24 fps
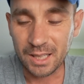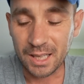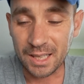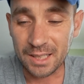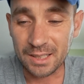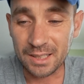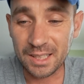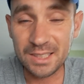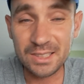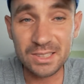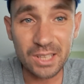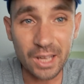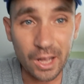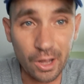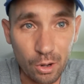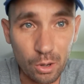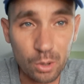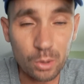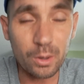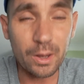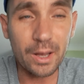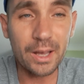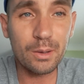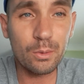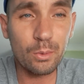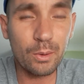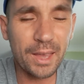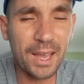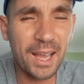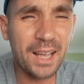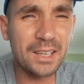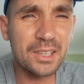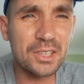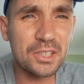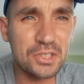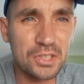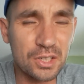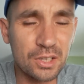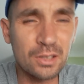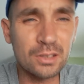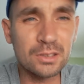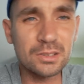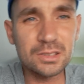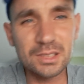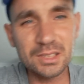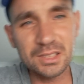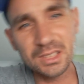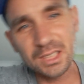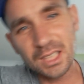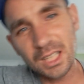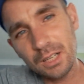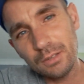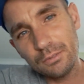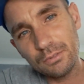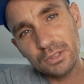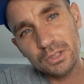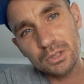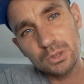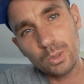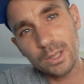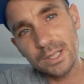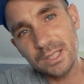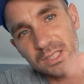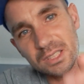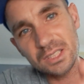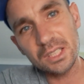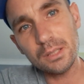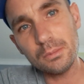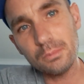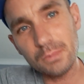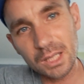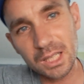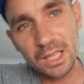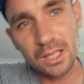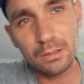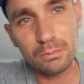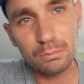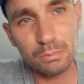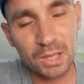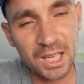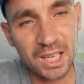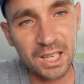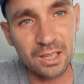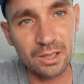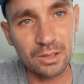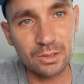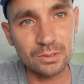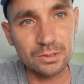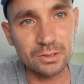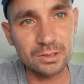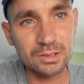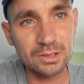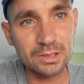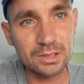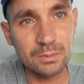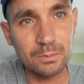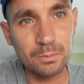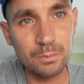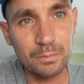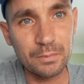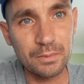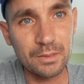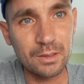And his whole, we had a chance to sell him for twenty million pounds